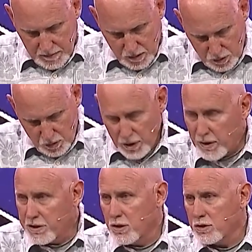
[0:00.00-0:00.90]
through
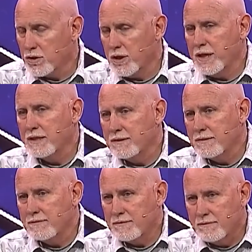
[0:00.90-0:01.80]
their adultery.
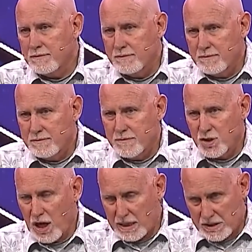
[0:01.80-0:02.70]

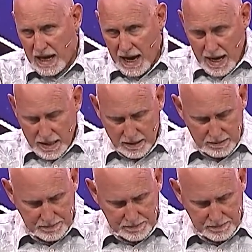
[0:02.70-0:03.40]
Child died.